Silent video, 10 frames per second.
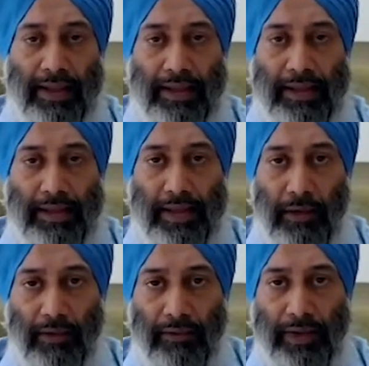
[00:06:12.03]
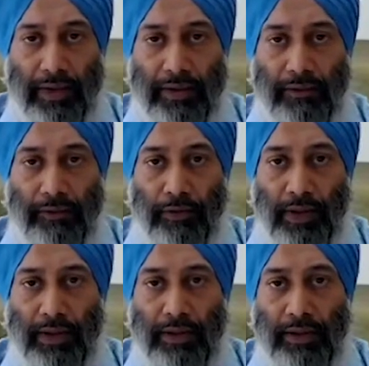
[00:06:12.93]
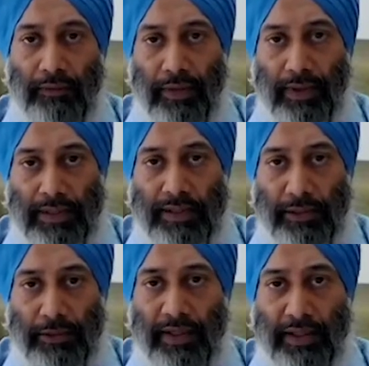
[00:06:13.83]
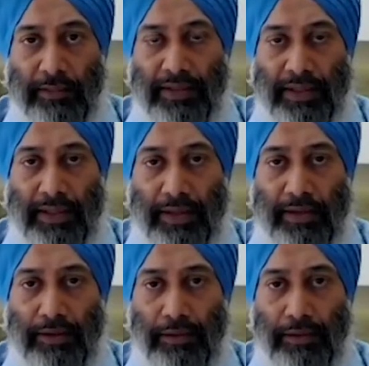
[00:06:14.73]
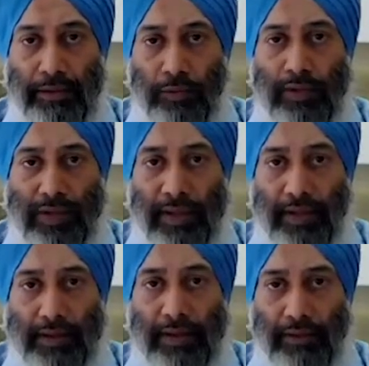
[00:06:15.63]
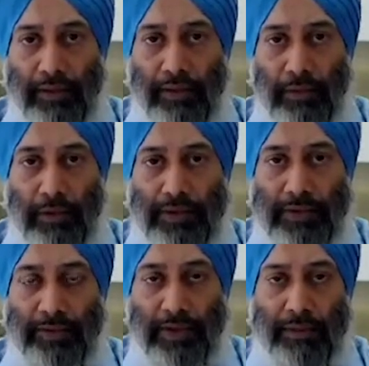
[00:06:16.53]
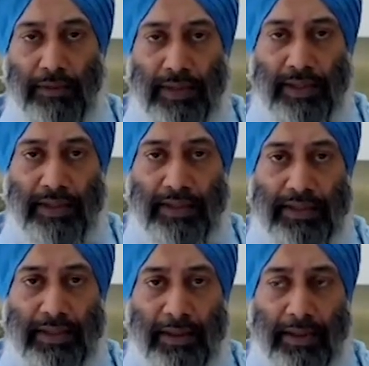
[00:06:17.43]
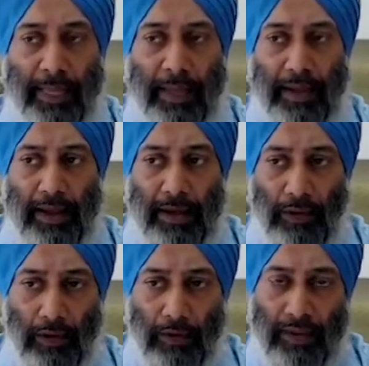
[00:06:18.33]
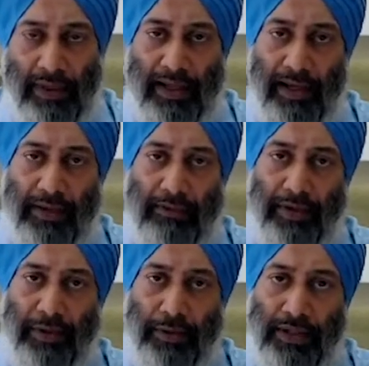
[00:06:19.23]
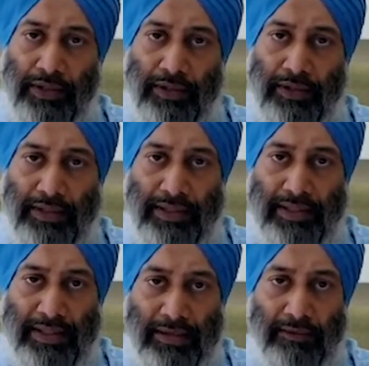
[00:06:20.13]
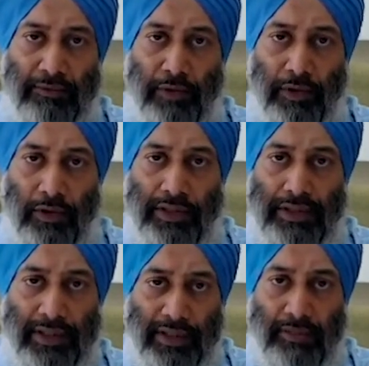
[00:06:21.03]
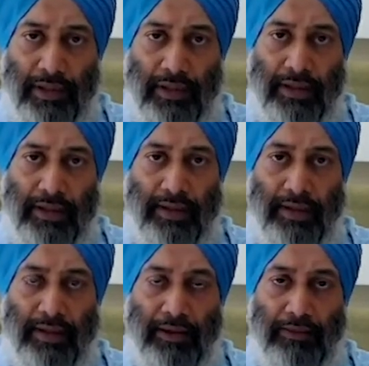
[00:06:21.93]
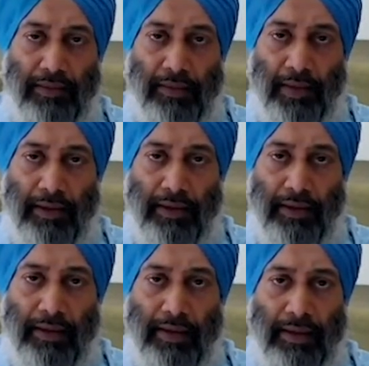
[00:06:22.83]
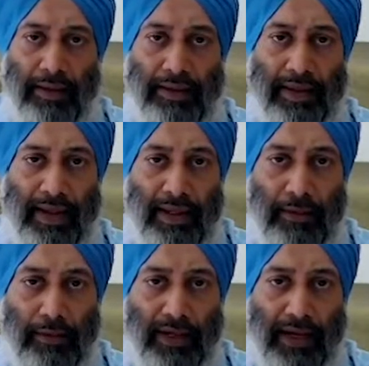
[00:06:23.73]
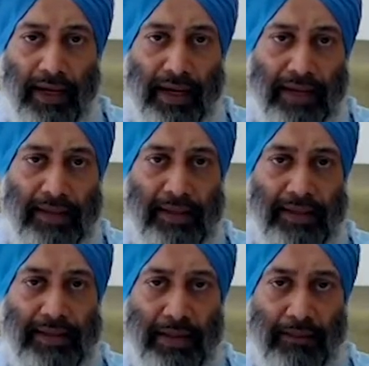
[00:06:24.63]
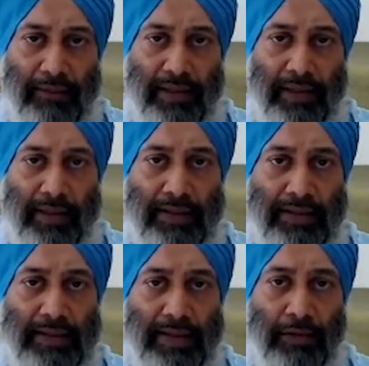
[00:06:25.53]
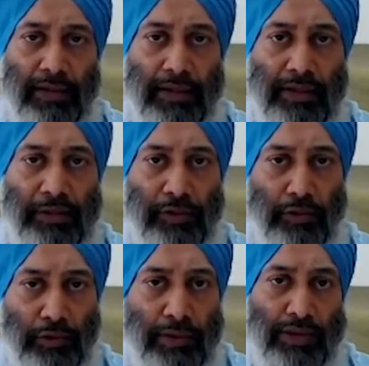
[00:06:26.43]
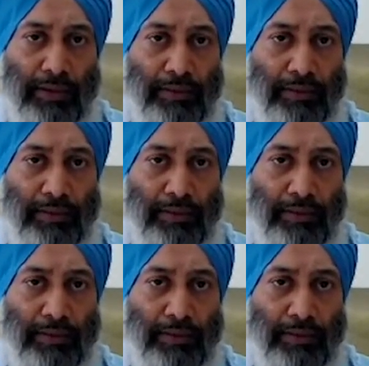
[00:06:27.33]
However, if you are in the worst 20%, you would get even more severe penalties. Along with that, when you actually receive your statement at the end of the month, that would act in some way like a surrogate tutor.